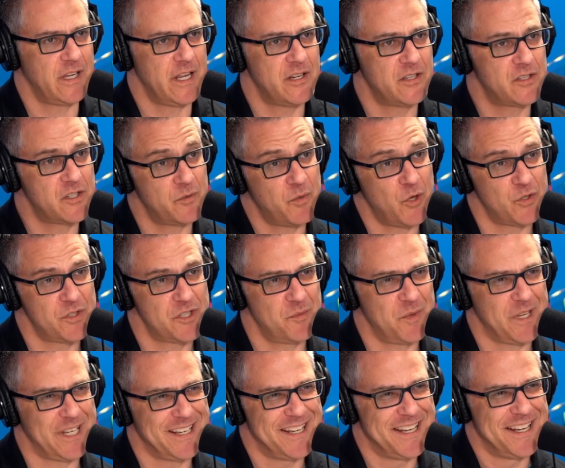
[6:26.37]
And it's supposed to
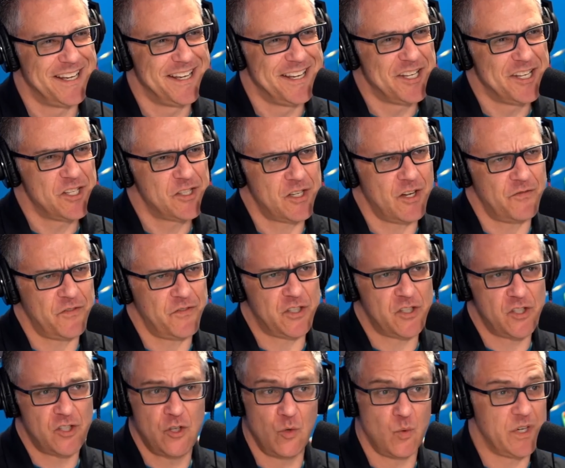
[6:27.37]
be stuff
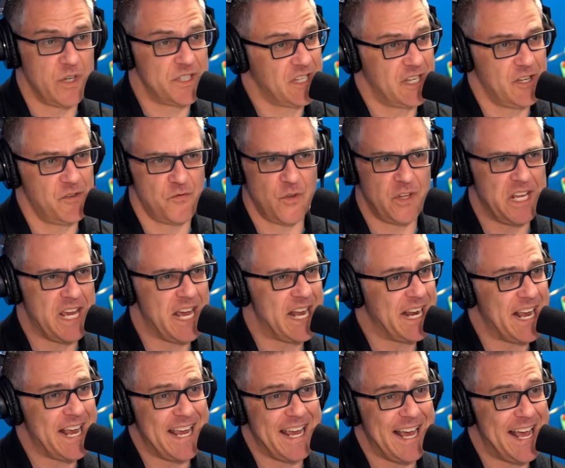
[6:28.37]
that's too risky for the
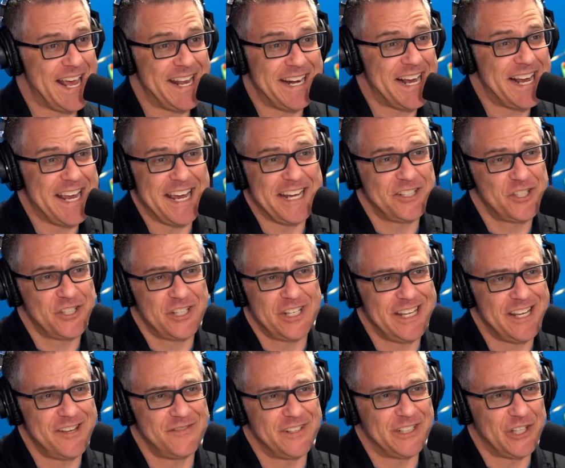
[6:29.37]
NIH to
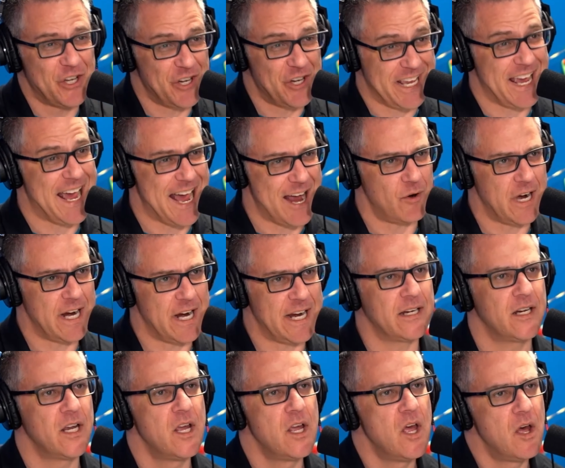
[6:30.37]
even look at,
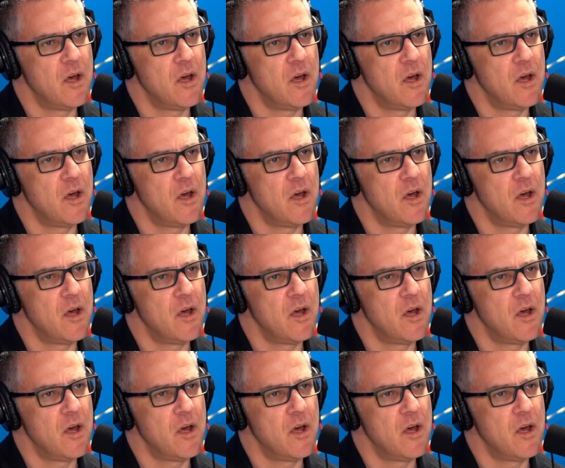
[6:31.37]
right?